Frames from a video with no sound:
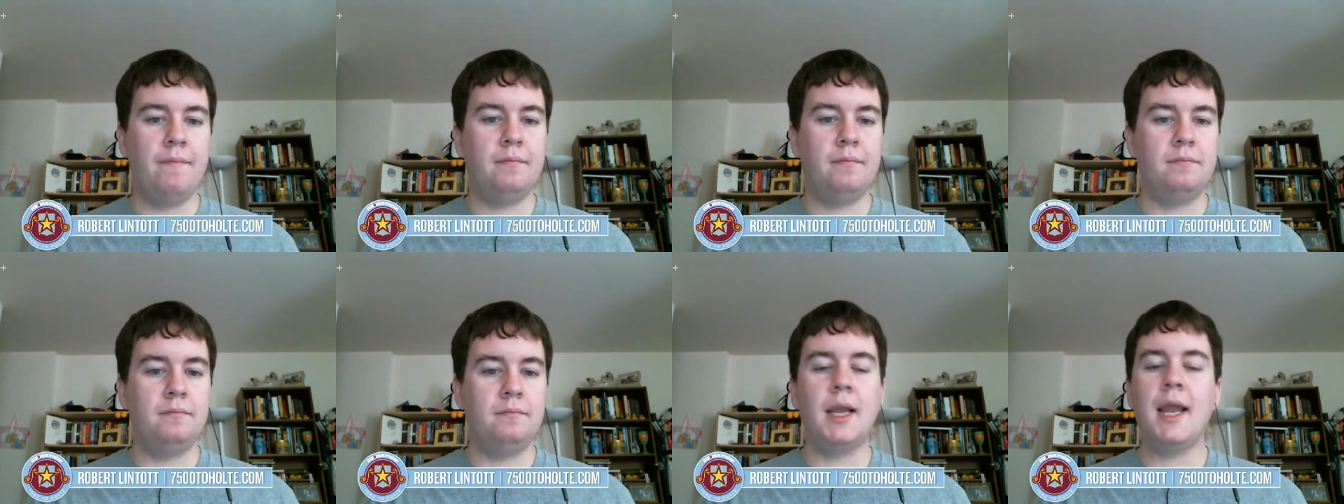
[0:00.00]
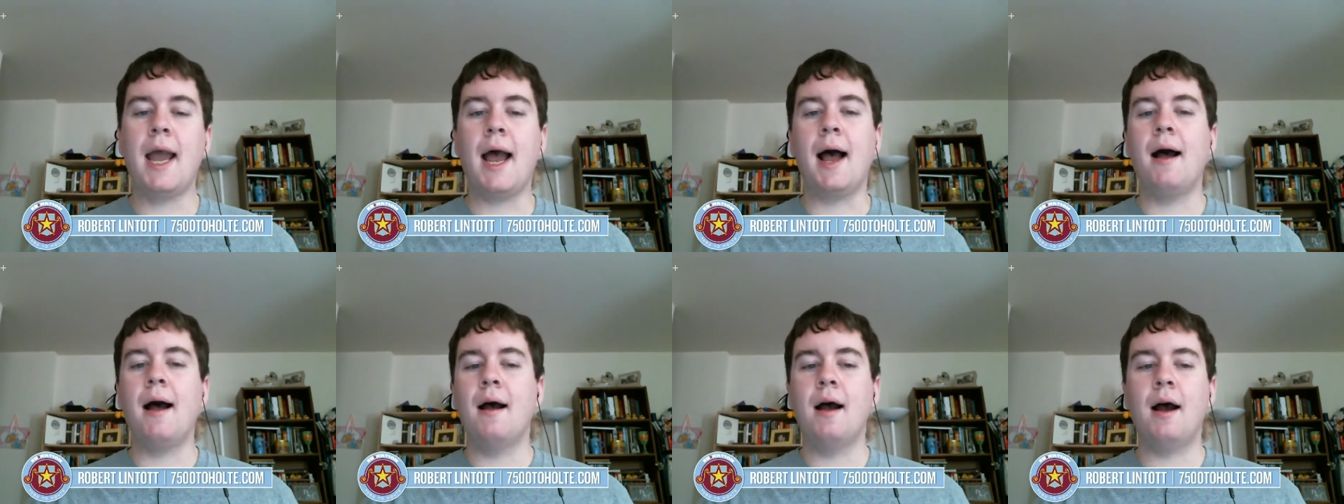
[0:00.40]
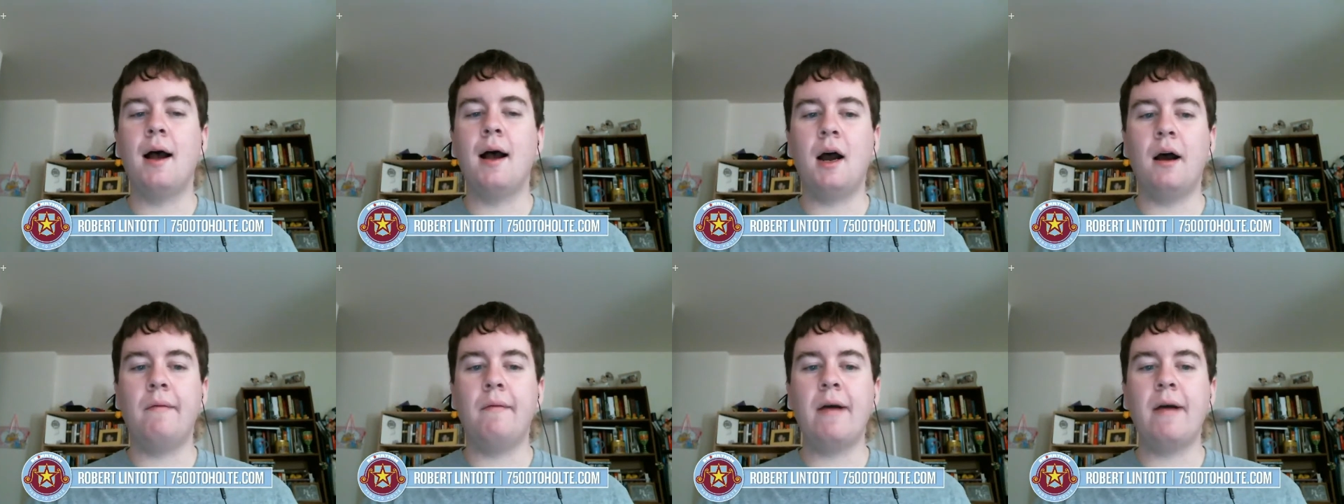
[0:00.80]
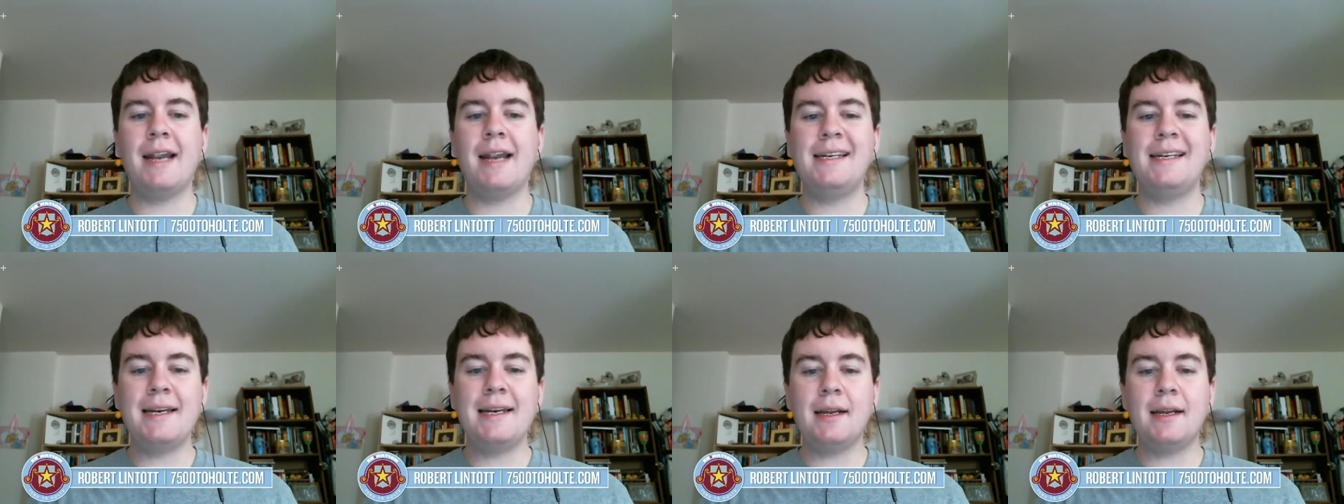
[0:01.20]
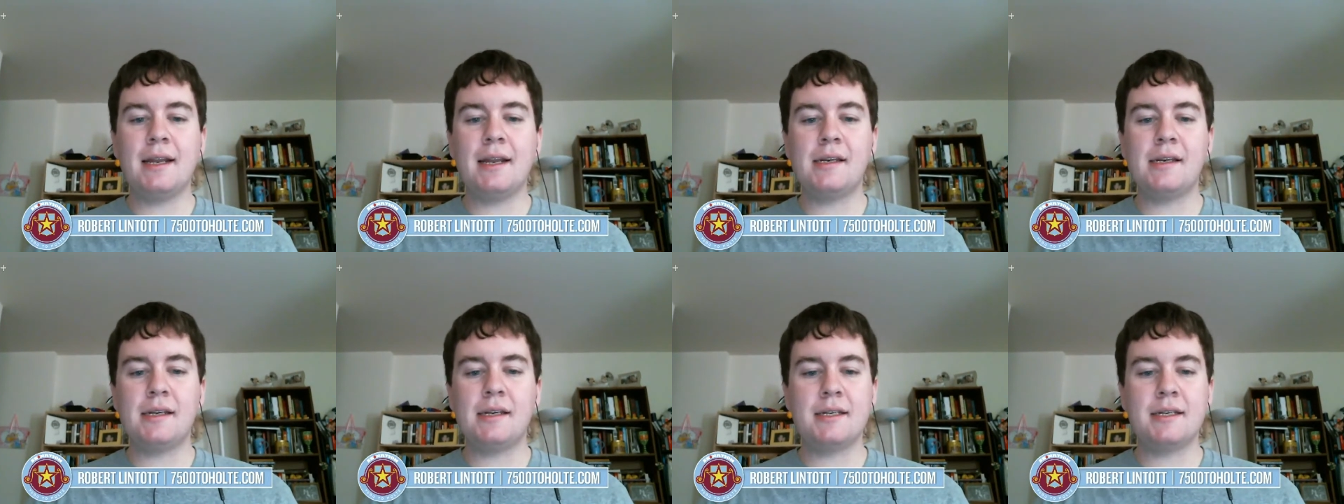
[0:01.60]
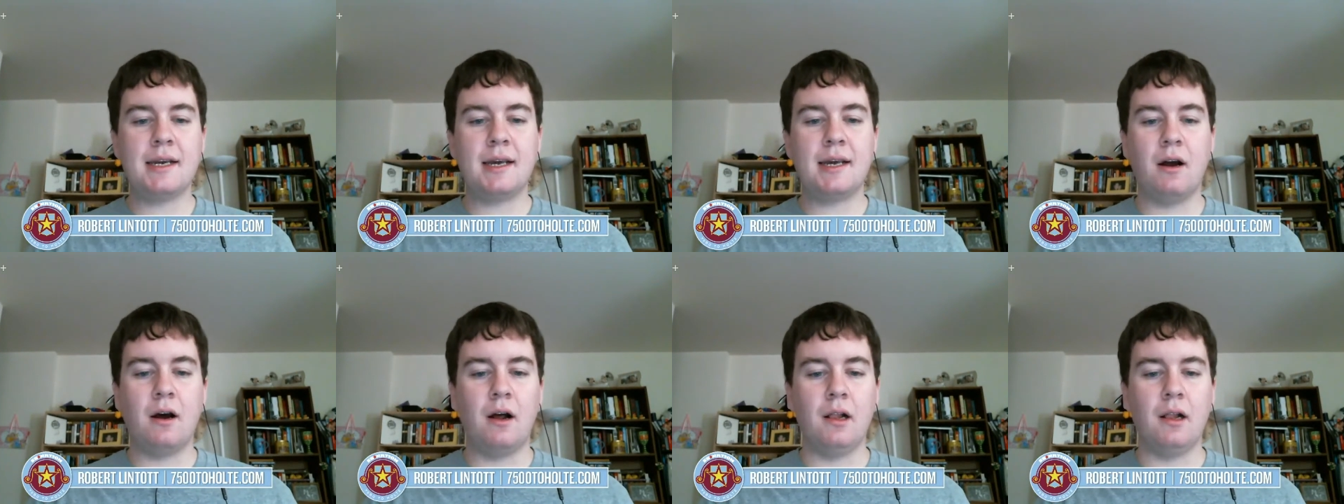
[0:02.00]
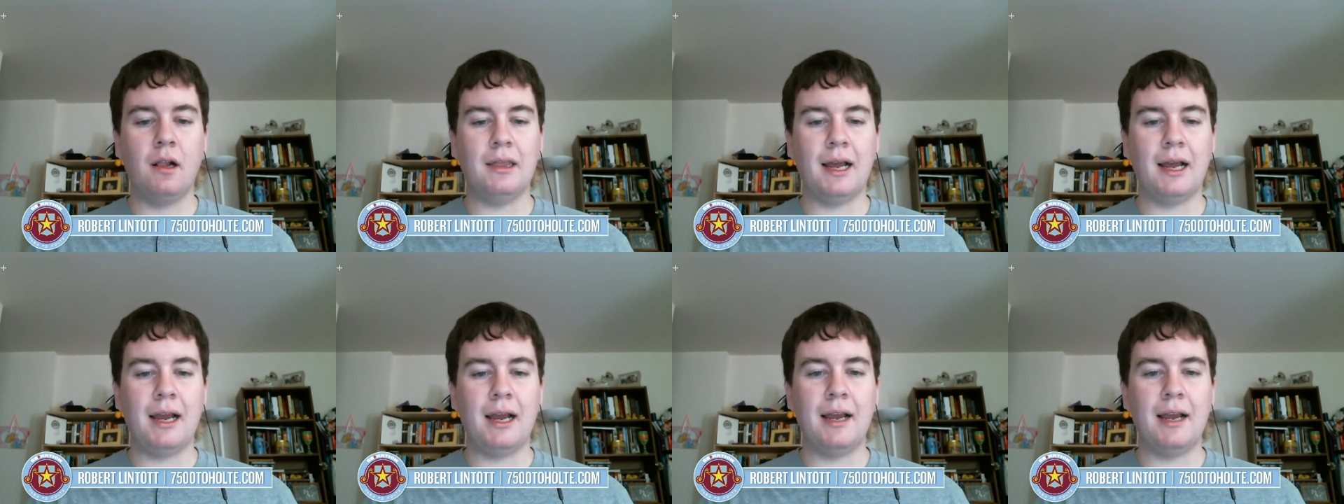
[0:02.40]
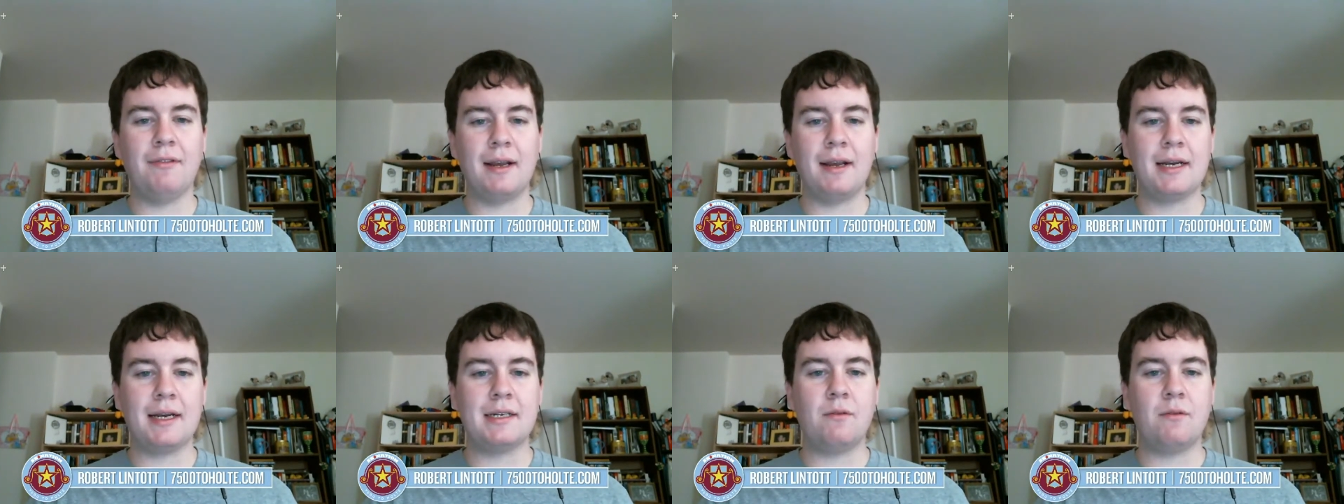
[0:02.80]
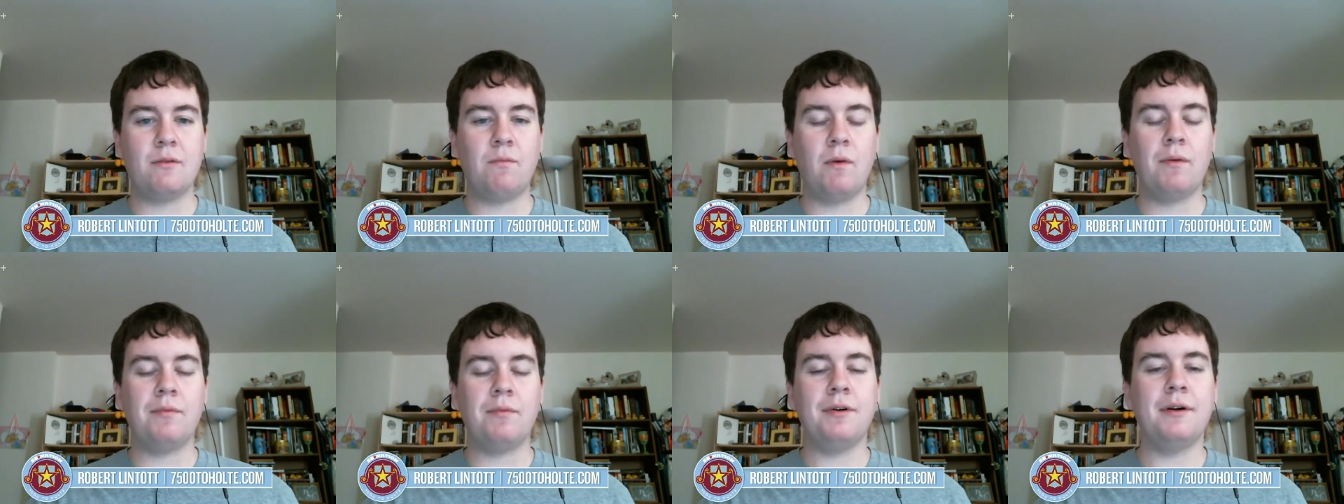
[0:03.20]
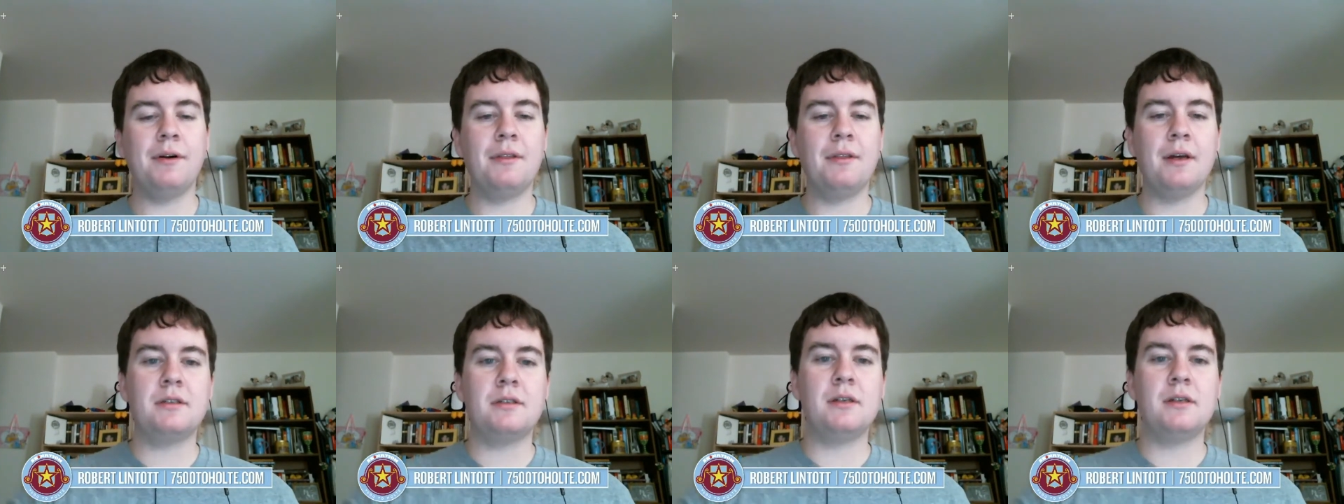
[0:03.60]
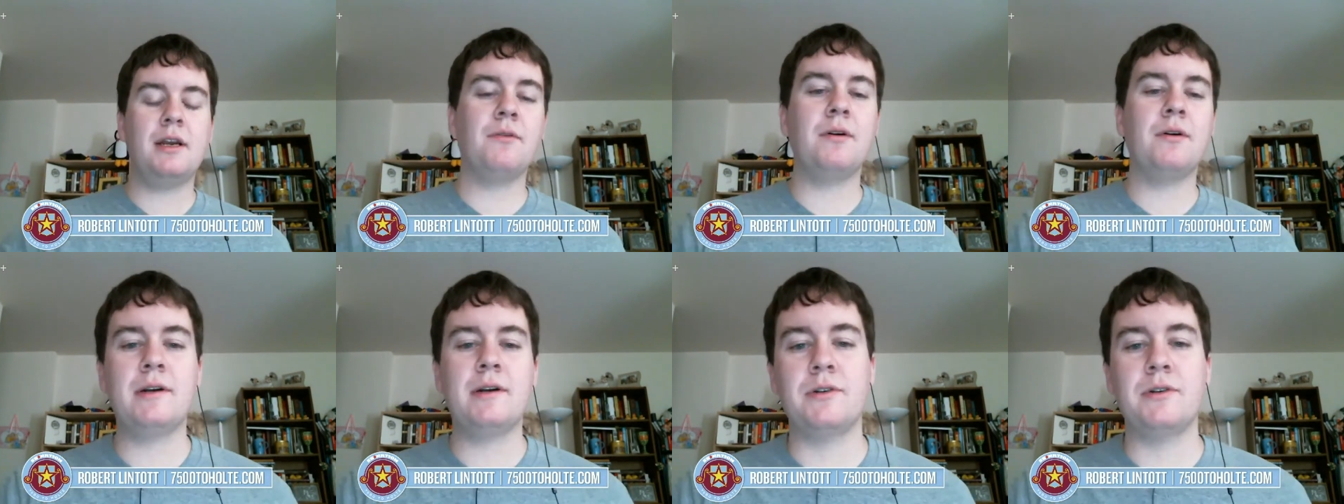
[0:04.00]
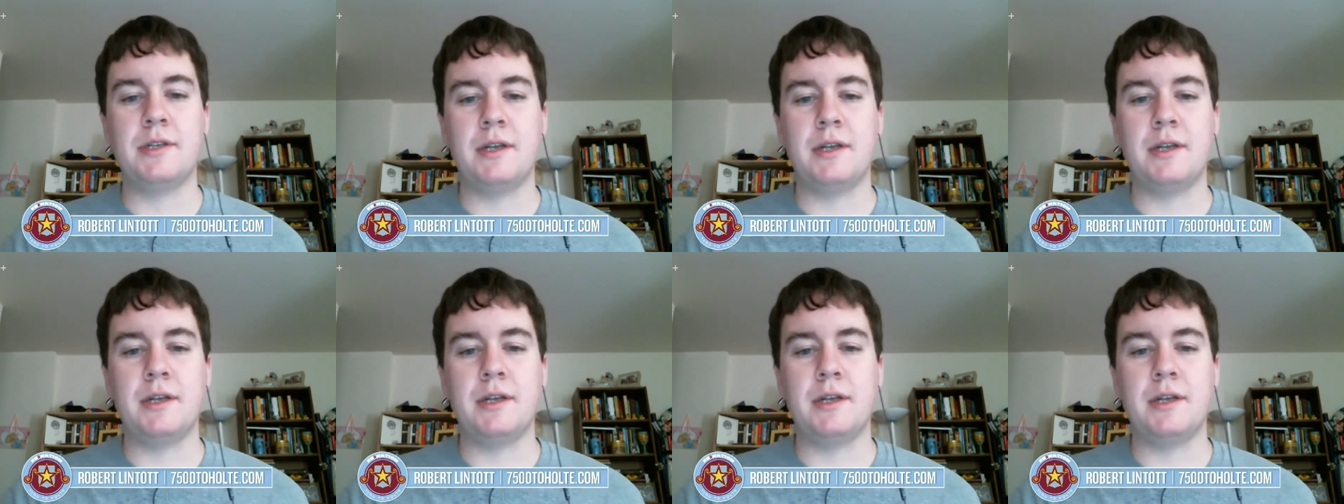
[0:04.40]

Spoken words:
I didn't get to see it all live, like I said. What were your thoughts on Kieran Richardson?